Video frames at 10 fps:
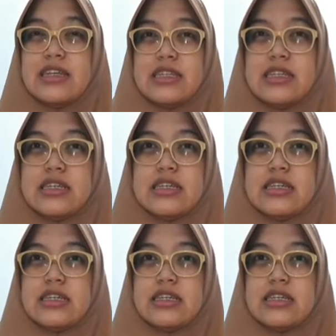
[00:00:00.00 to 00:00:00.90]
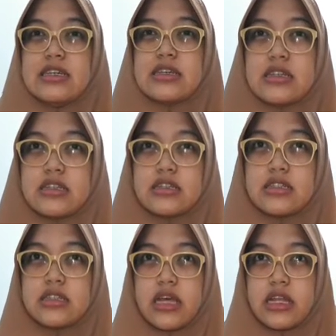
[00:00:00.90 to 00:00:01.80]
The
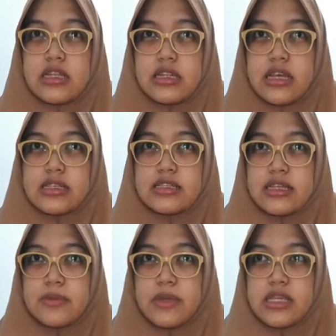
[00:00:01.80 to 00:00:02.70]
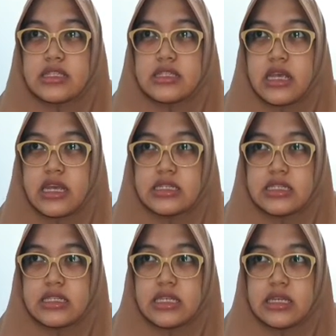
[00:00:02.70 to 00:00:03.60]
next step is
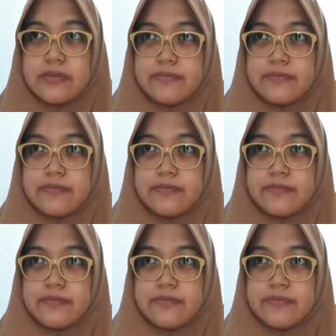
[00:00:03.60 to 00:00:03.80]
editing.